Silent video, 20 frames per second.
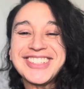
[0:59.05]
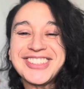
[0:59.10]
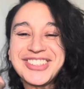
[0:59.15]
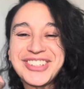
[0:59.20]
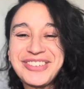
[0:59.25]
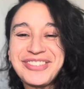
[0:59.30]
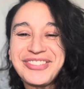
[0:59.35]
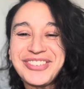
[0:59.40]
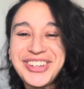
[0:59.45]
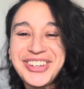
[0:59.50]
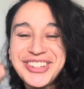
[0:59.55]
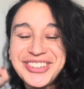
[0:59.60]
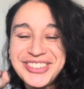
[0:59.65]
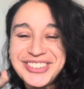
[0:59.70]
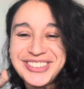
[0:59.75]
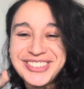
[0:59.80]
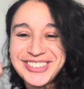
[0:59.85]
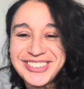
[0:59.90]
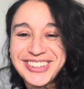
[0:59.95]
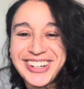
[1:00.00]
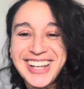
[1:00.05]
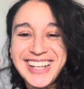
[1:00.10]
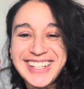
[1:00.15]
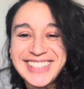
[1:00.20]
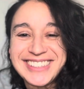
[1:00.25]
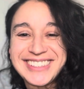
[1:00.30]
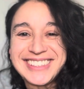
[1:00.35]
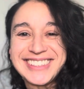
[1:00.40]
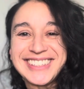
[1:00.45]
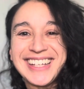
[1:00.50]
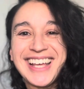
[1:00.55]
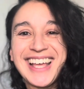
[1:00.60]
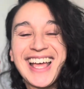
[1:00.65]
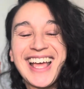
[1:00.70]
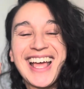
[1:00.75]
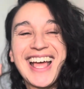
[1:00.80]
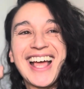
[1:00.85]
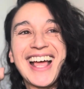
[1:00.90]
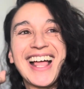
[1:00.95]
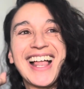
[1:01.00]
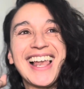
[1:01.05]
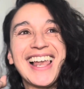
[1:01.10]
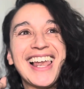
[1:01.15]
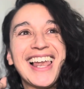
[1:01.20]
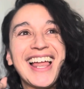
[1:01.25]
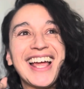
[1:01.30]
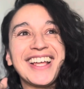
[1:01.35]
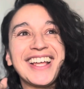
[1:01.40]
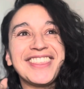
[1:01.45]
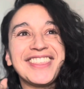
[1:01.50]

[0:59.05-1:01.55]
to view stress like